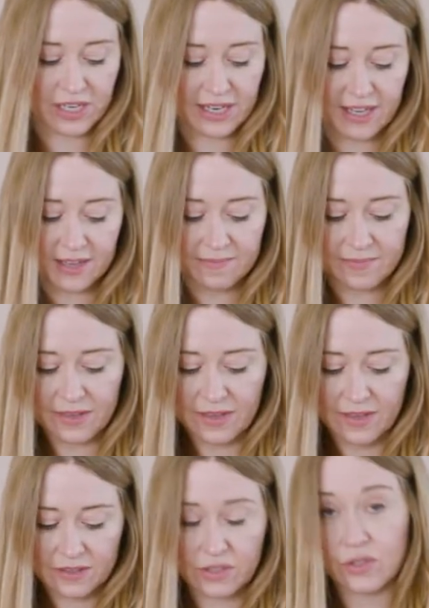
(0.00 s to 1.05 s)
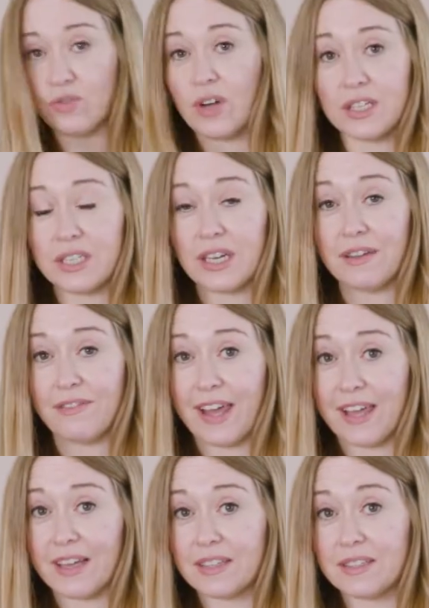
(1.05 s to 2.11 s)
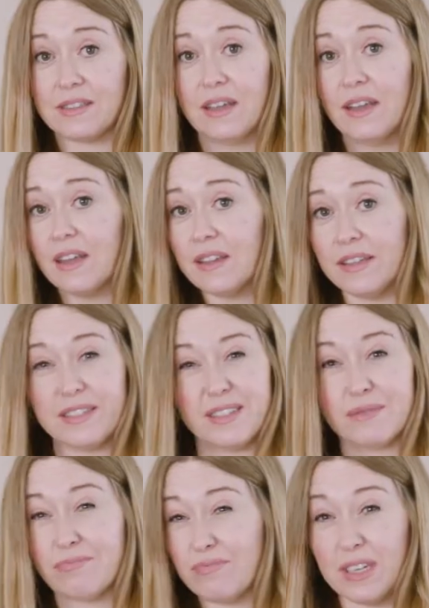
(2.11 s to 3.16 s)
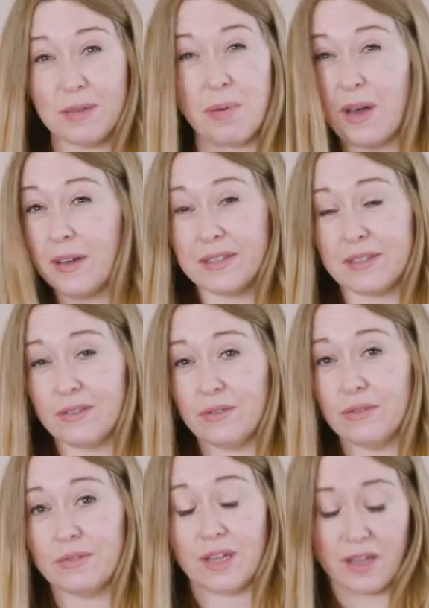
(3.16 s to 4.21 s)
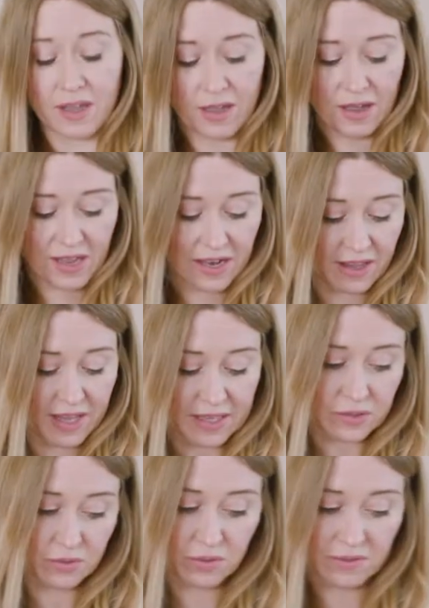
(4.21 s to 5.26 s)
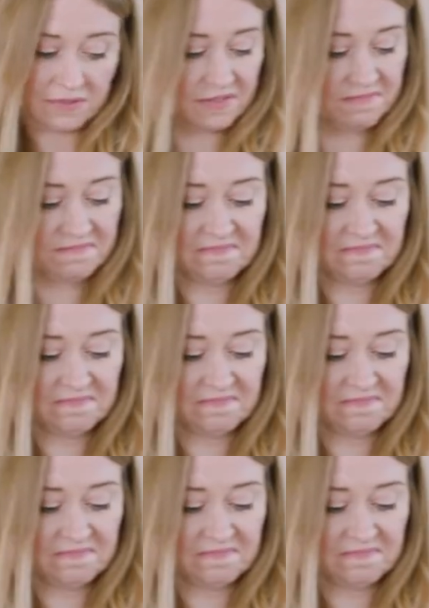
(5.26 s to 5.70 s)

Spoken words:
chili, just dried chili flakes. This is really personal. Like, I like sort of